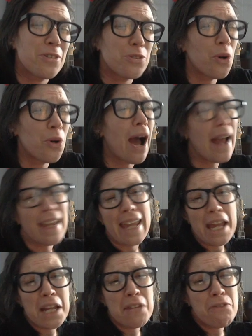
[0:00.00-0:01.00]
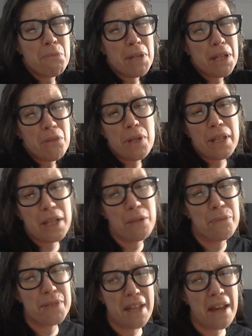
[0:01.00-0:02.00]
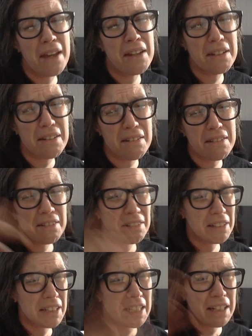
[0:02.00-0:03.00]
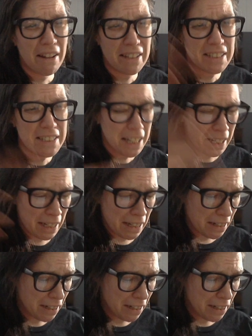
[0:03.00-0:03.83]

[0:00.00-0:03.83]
So I can't even be really upset in hindsight.